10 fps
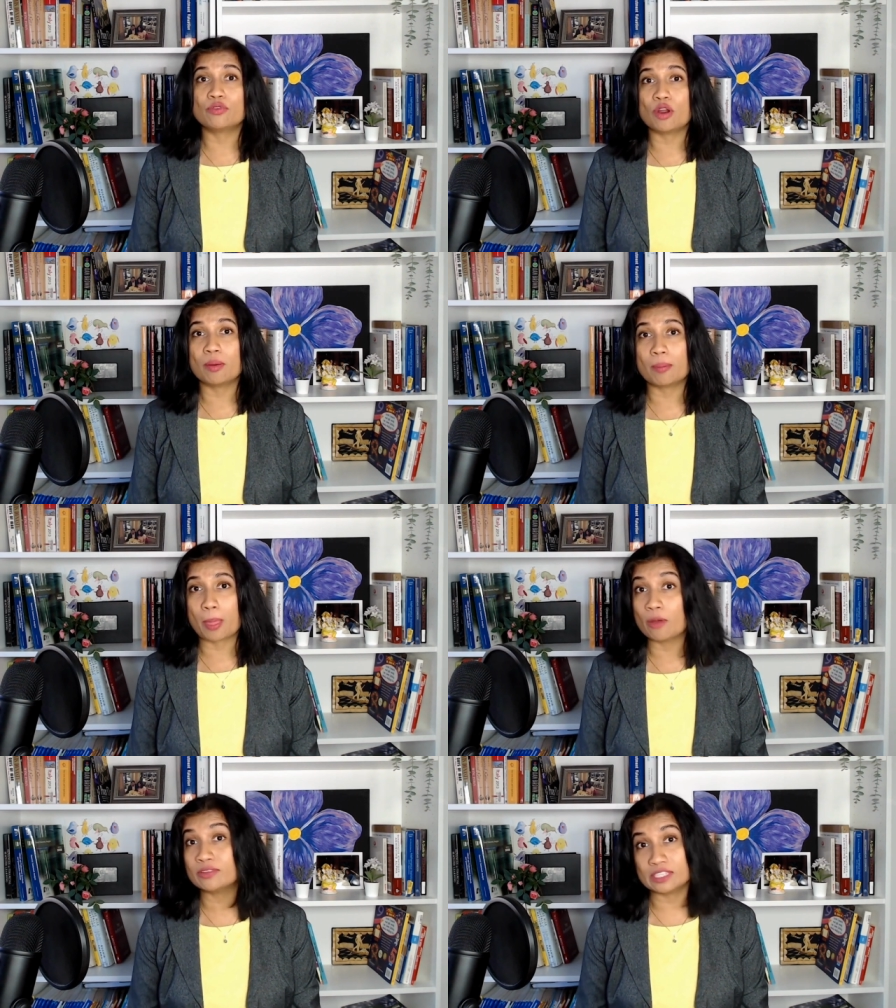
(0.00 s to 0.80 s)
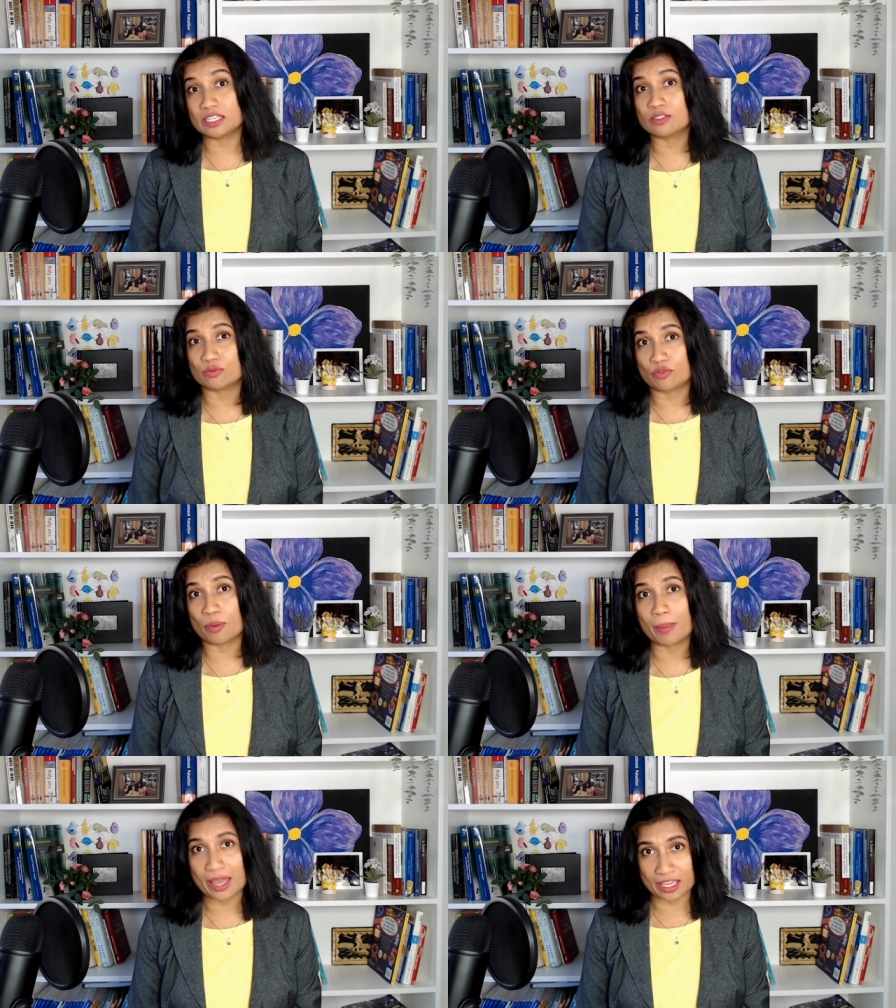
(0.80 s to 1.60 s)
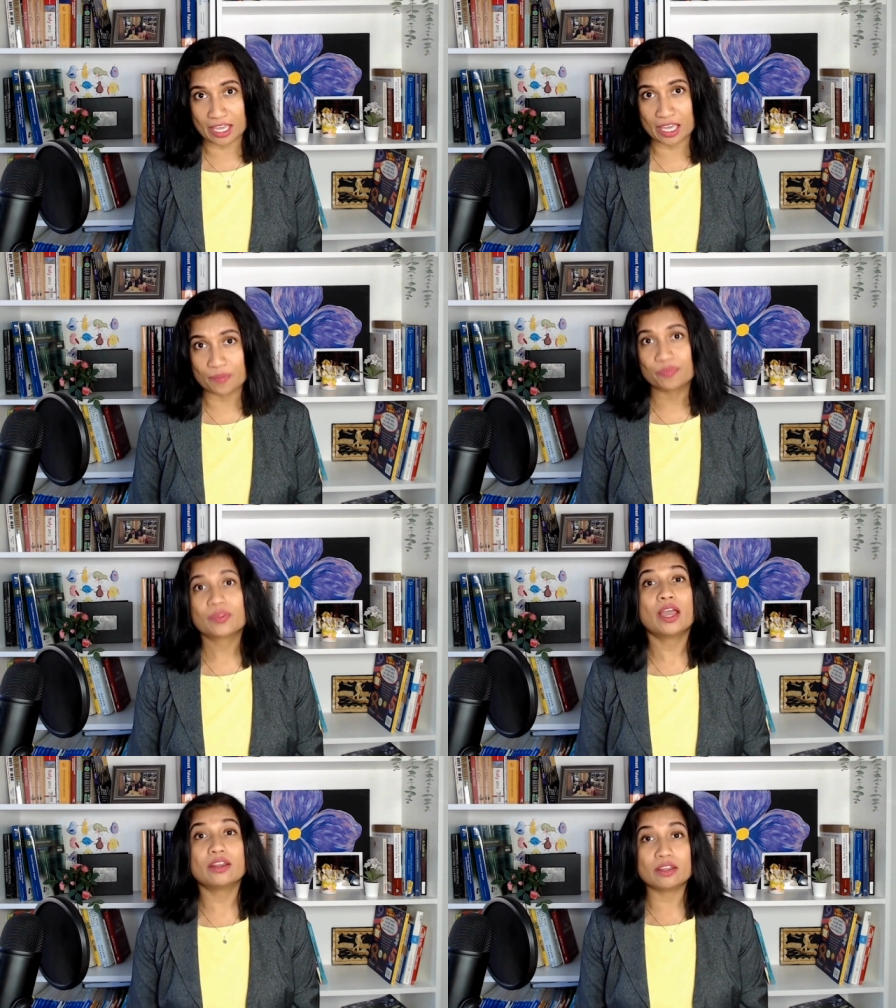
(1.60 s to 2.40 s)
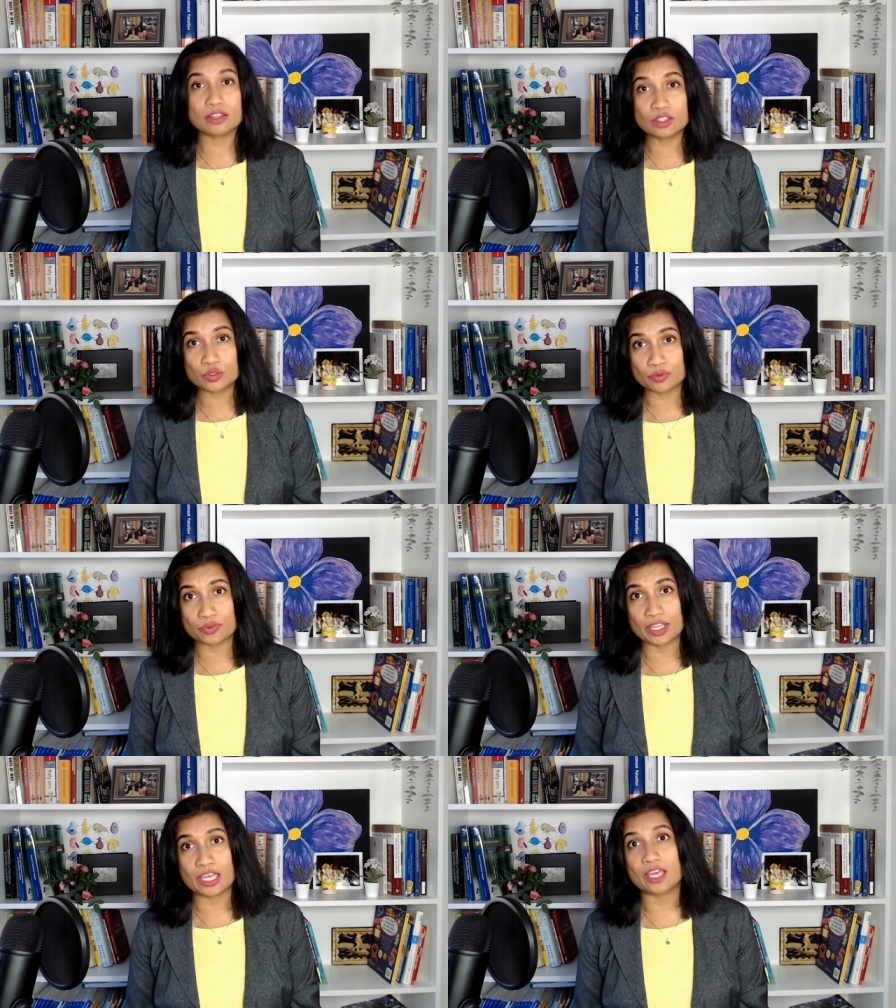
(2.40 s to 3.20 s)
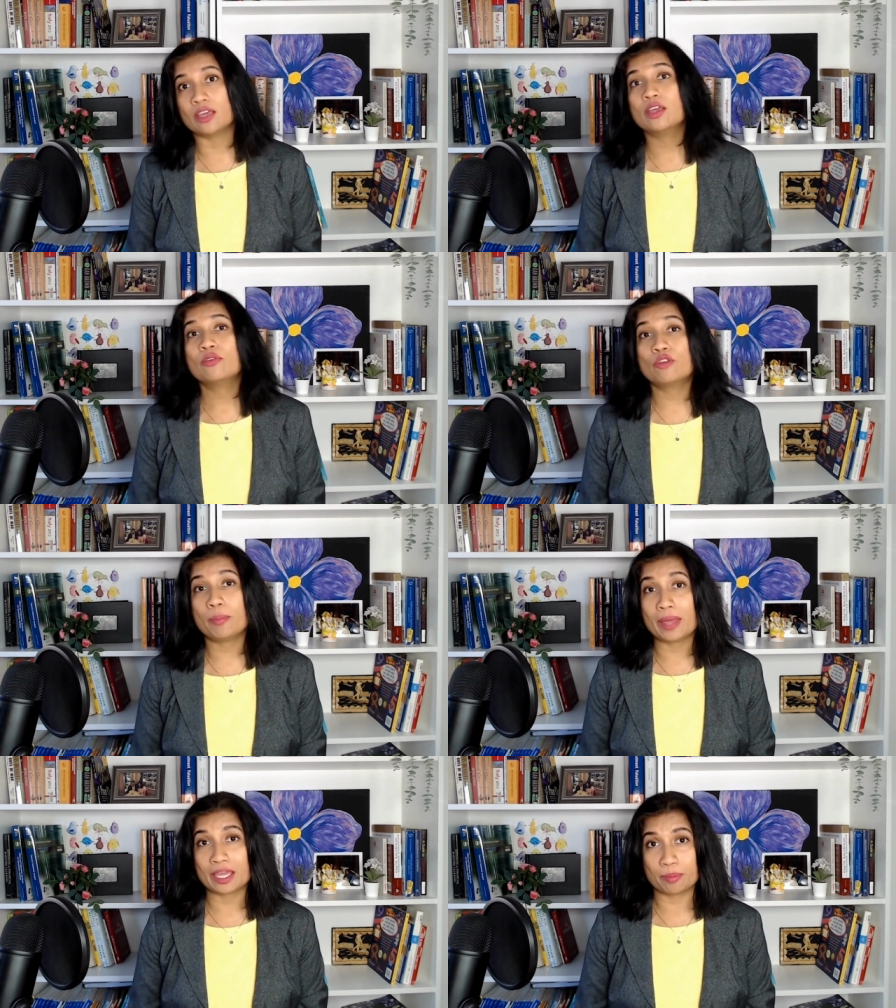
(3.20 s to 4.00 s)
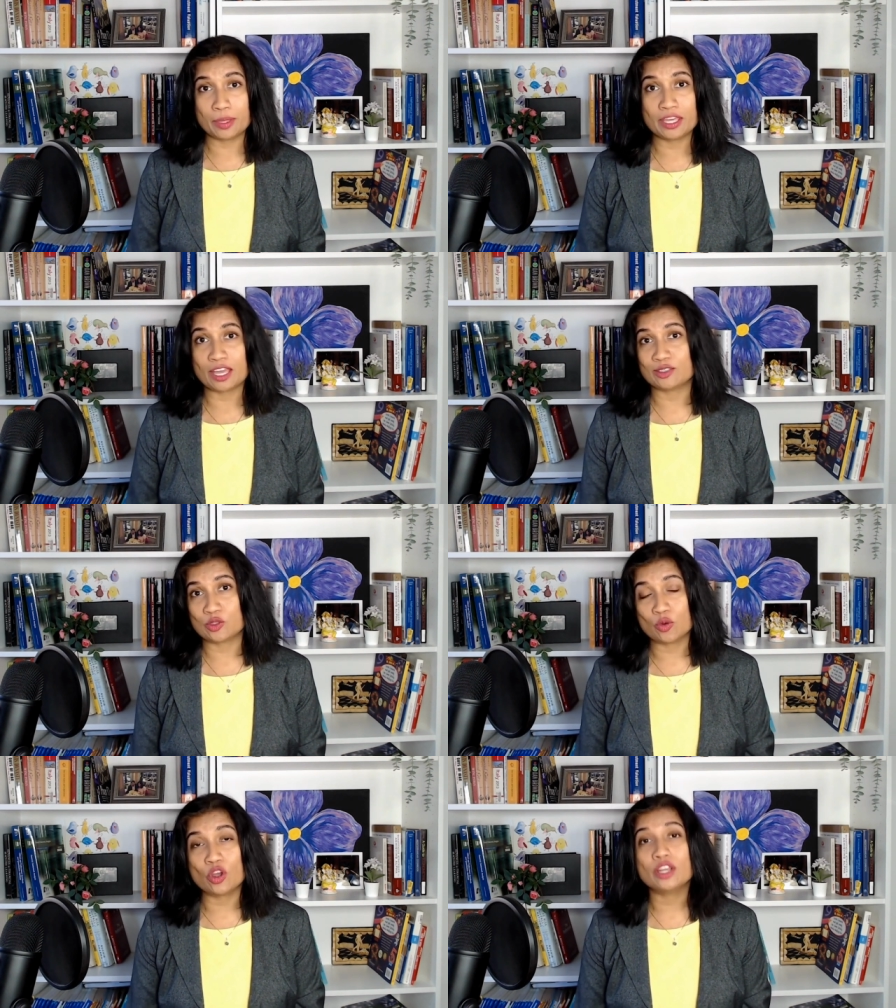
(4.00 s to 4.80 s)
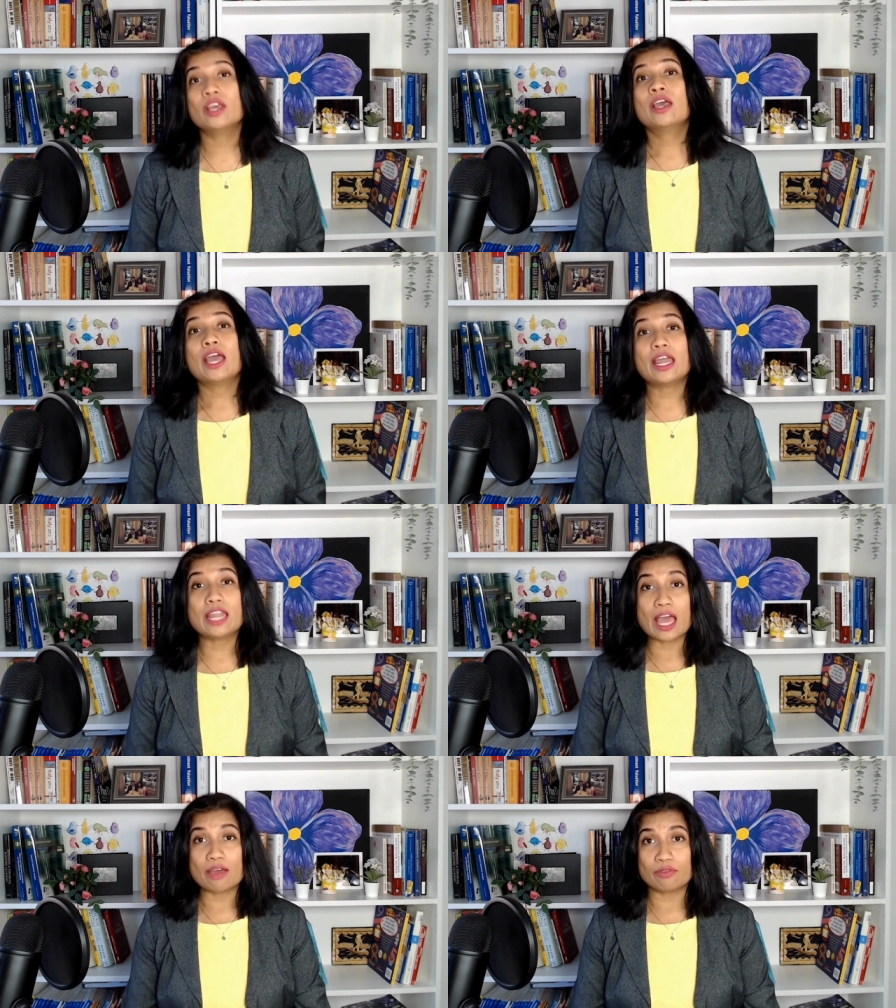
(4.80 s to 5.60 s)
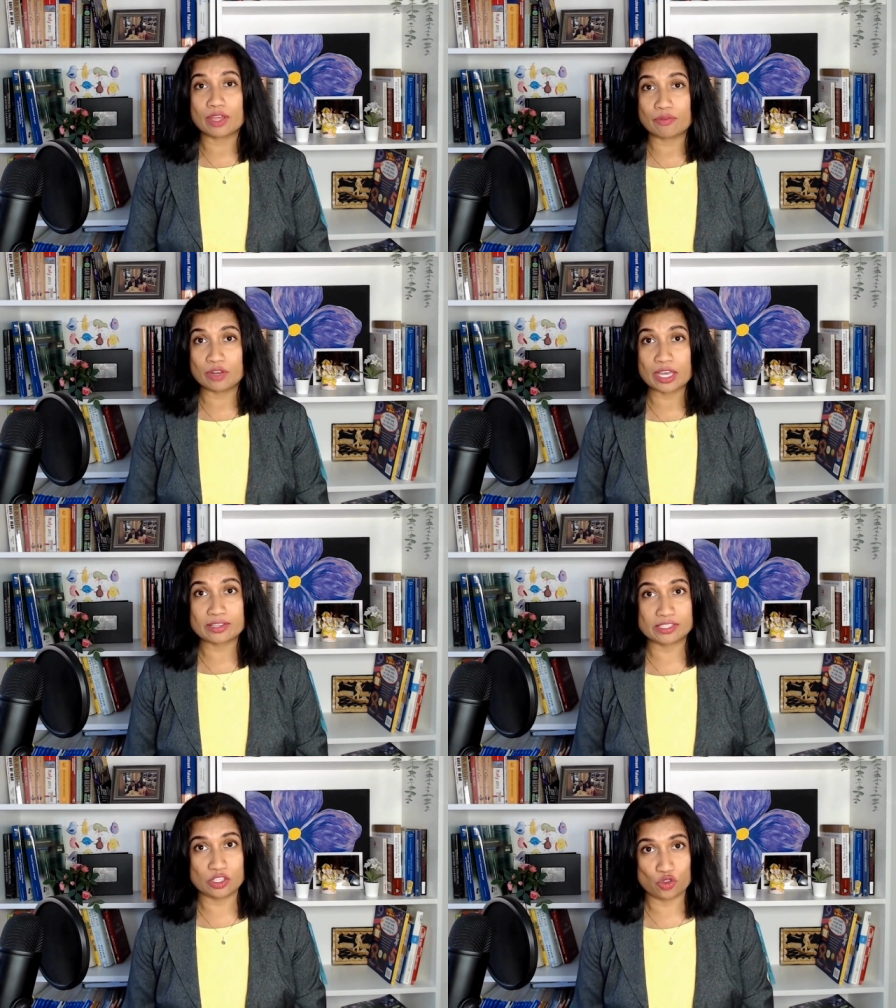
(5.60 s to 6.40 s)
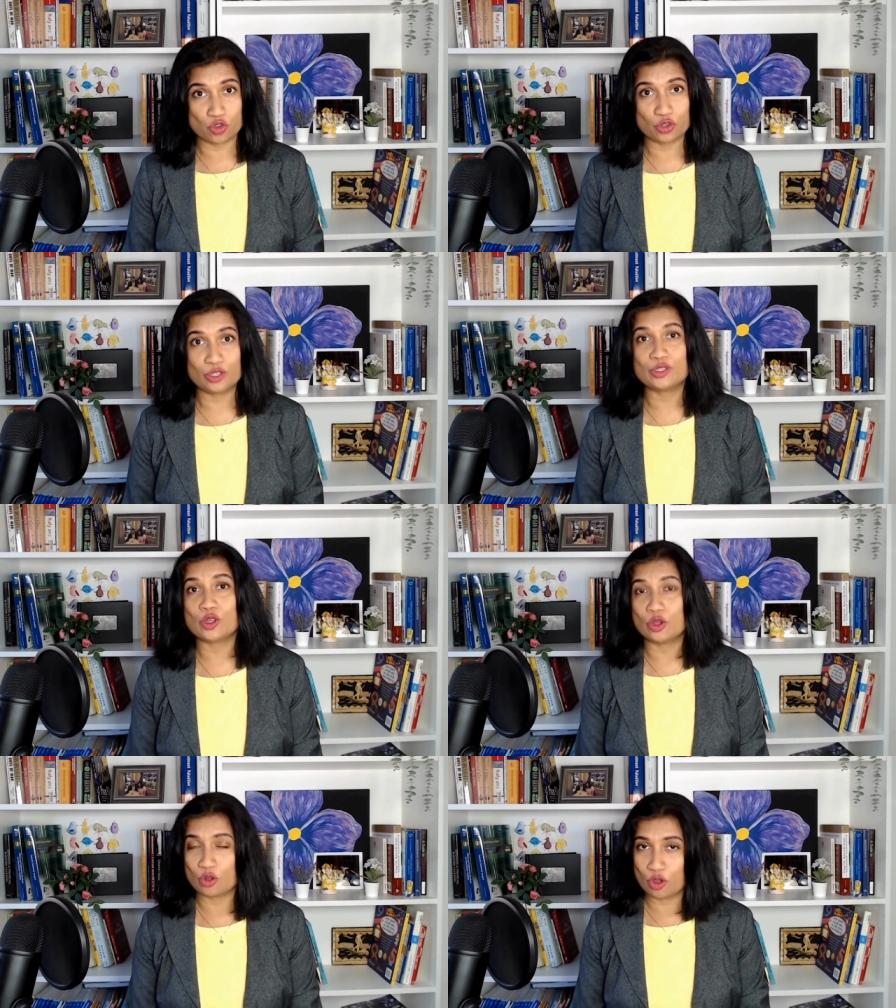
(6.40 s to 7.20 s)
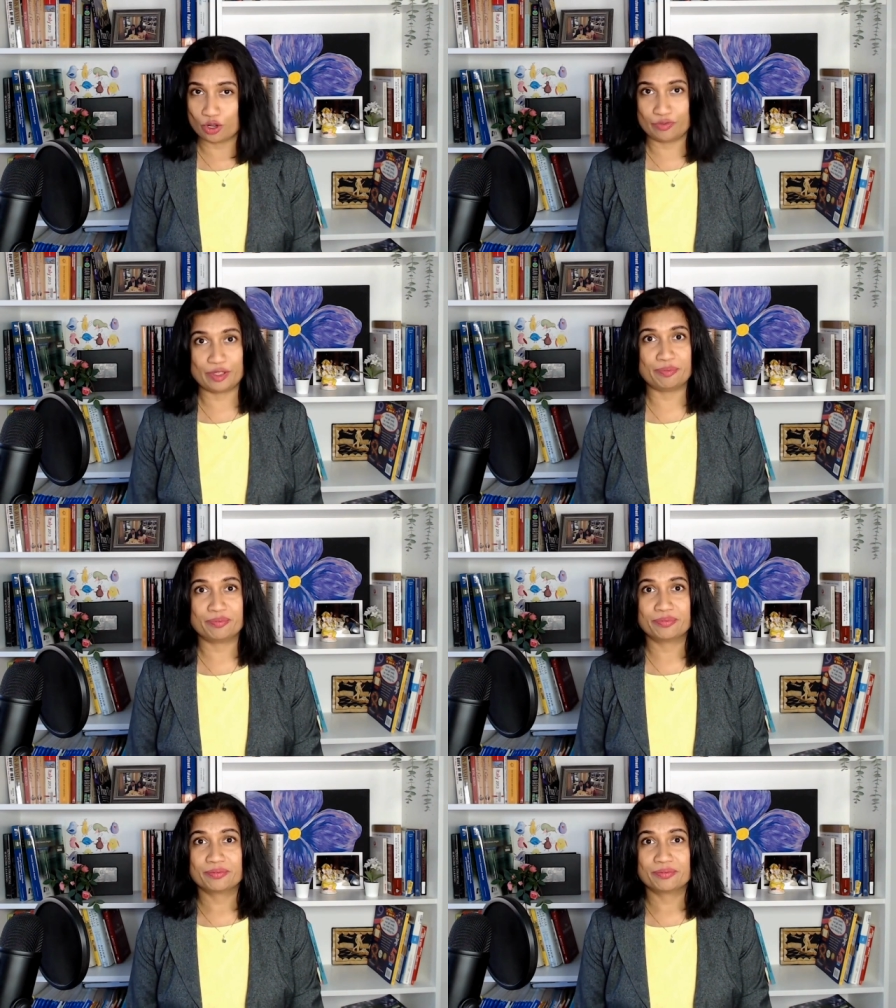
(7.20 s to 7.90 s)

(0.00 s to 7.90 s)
from of CDs from bank A and another 250k from bank B and so on and have FDIC insurance on all of them.